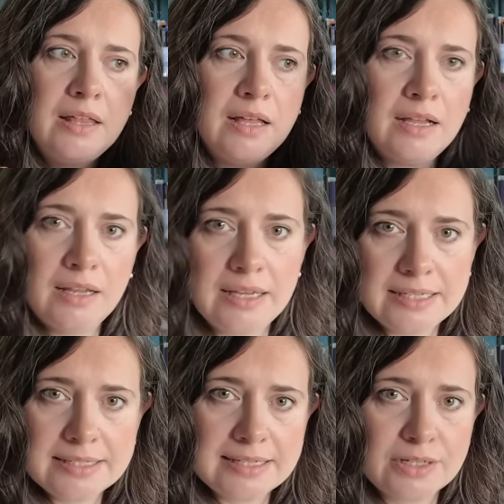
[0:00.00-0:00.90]
a light
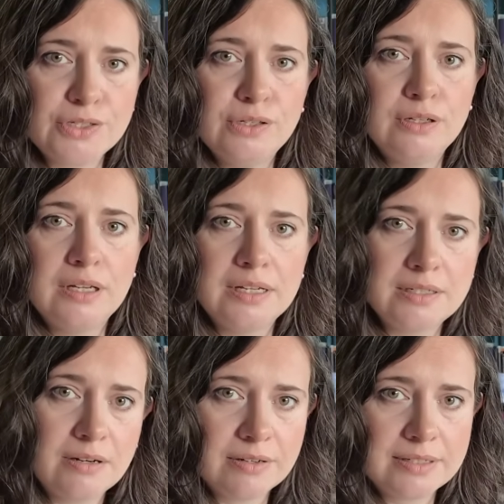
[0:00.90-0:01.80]
section and a
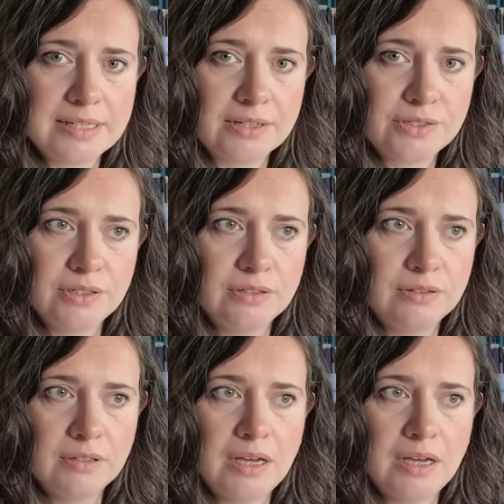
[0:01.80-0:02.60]
dark section,